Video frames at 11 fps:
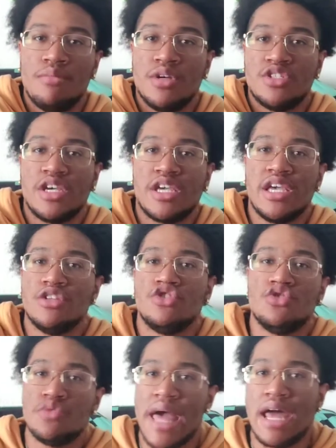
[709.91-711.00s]
much akin
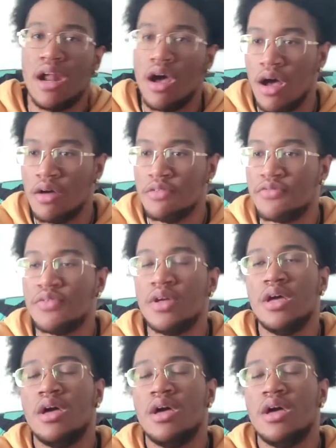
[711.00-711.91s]
to that of